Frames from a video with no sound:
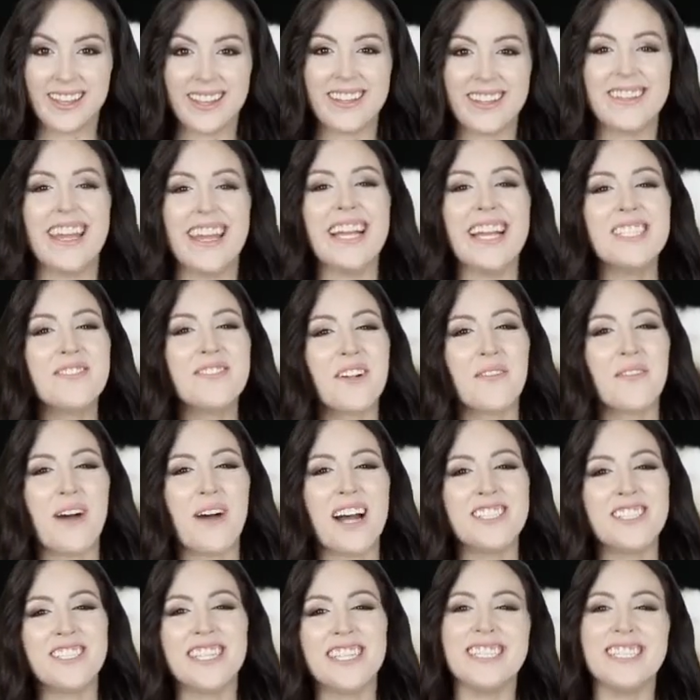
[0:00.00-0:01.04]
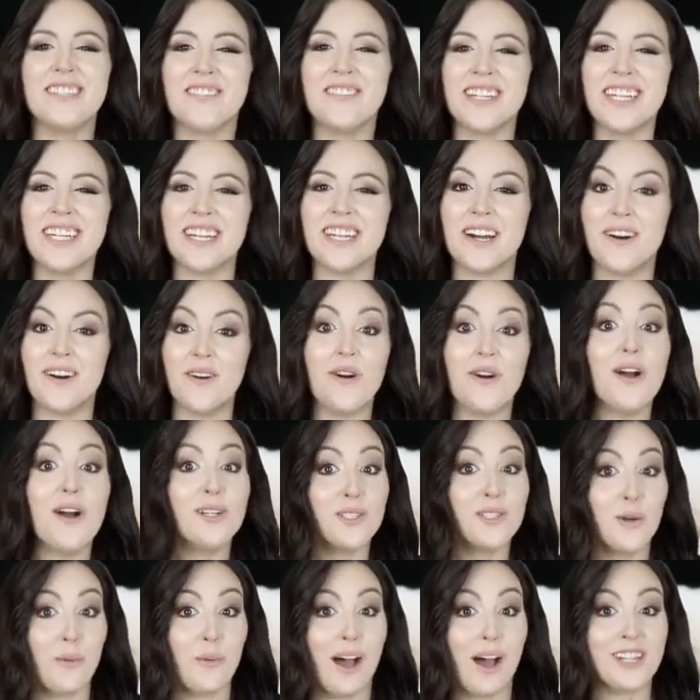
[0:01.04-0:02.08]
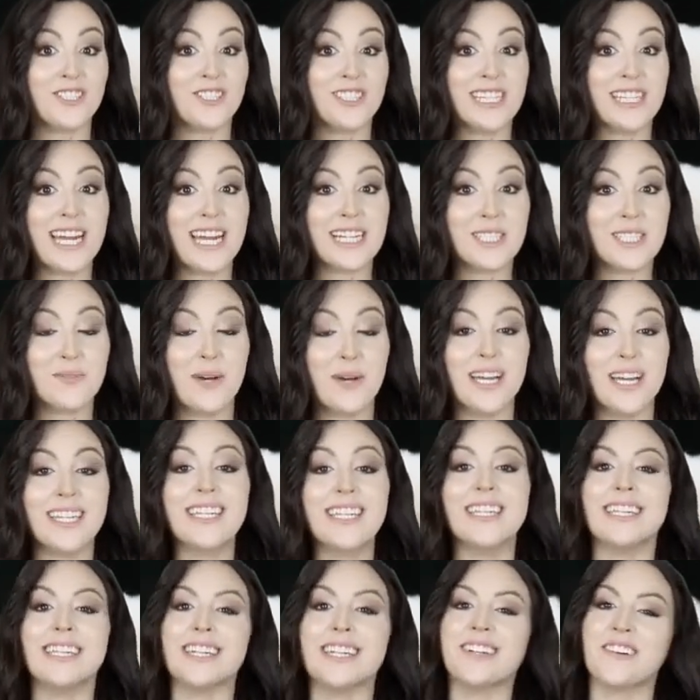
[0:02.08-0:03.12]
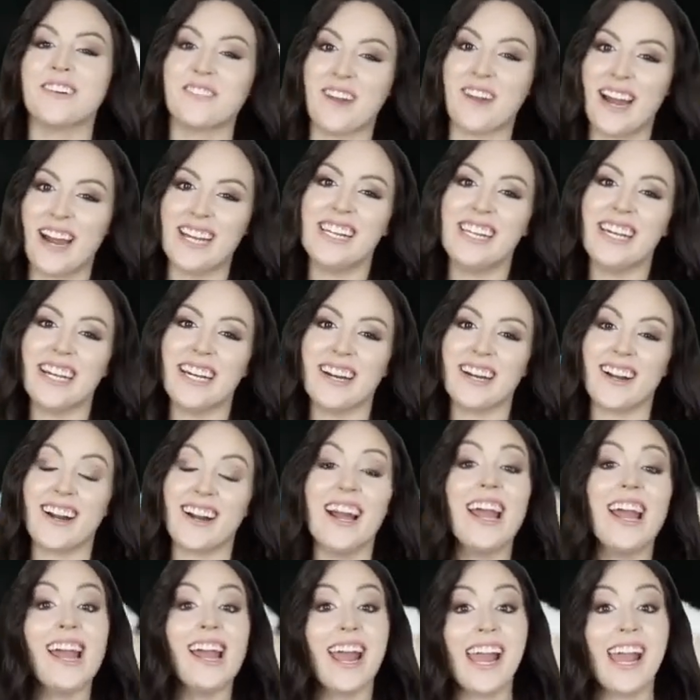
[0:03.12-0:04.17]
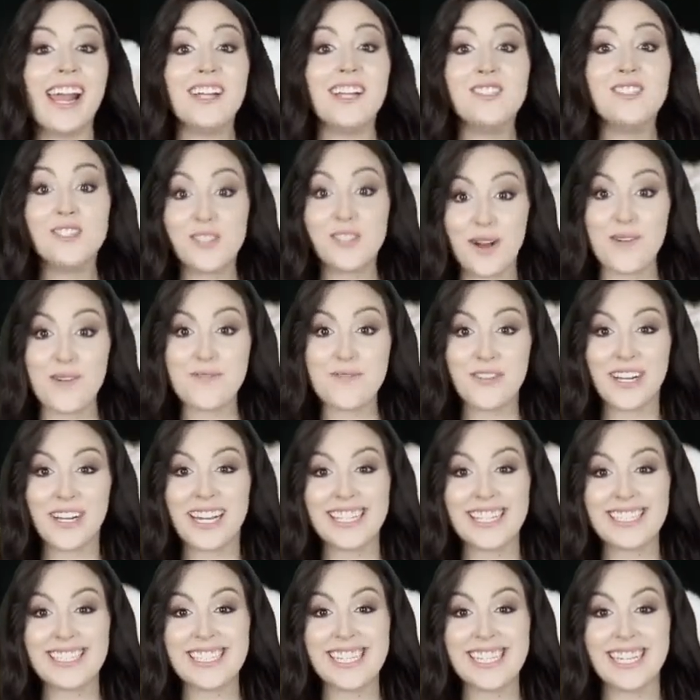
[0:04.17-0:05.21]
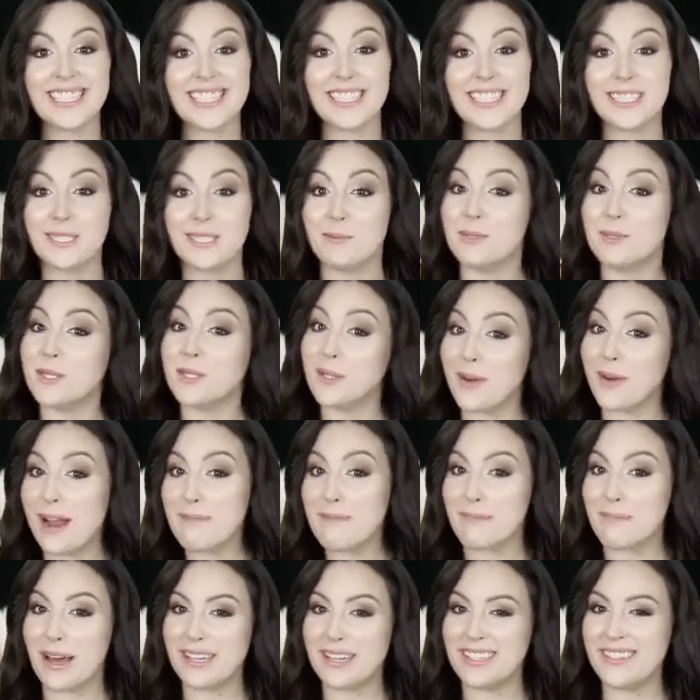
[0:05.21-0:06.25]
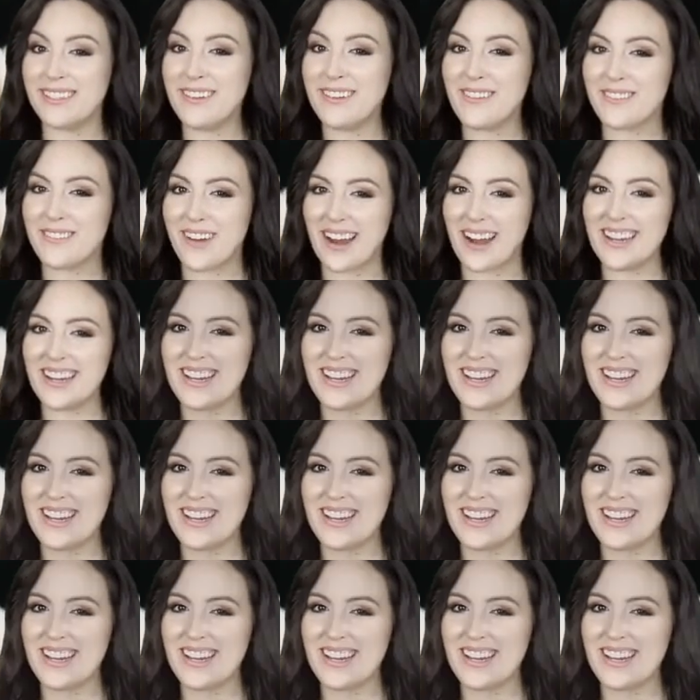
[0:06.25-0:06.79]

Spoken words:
Thanks for watching the video. To watch the next one, click right here. And don't forget to hit the subscribe button right